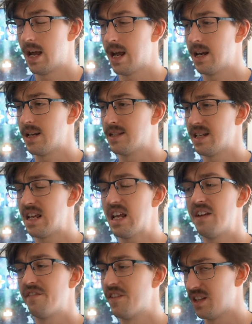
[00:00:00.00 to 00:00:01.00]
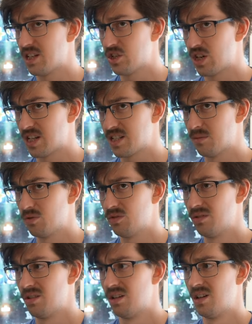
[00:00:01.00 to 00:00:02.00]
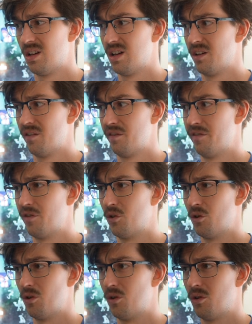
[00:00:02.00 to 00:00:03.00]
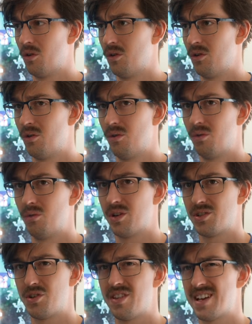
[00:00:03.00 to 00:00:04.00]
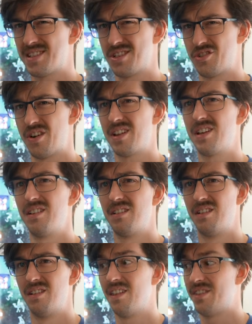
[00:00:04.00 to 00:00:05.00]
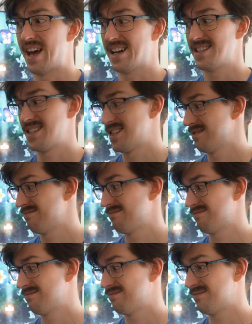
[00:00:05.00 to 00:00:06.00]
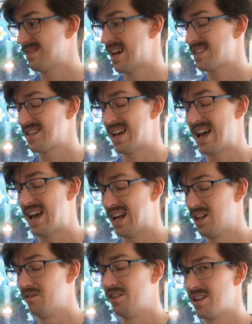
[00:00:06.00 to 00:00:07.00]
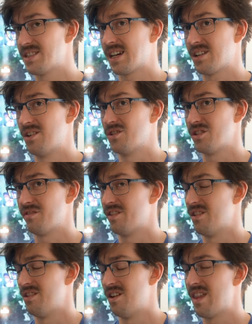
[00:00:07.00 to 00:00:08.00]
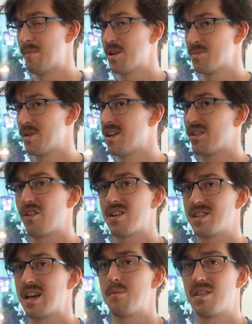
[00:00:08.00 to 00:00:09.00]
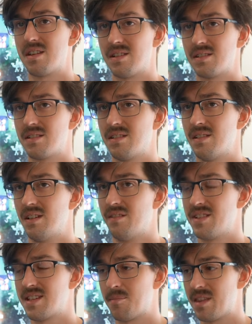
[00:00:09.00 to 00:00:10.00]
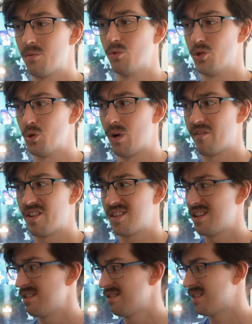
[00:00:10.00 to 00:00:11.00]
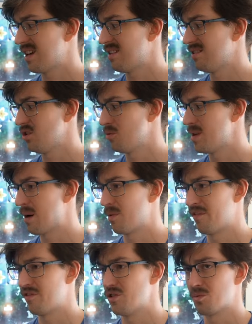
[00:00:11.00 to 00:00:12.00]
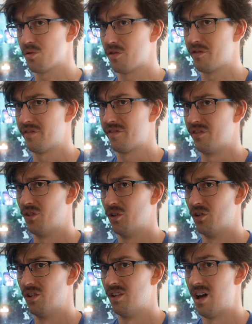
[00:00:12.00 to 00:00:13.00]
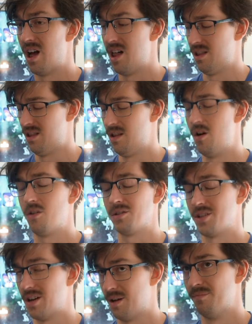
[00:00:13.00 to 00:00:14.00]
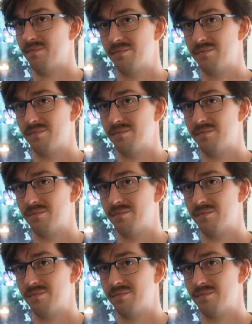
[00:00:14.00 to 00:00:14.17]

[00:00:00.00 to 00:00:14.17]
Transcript: It is infinitely adjustable. For what, 2000 Australian? That's a hell of a lot of technology for not that much money in the grand scheme of things. For something that will do everything, that you'll be able to future-proof for a long time.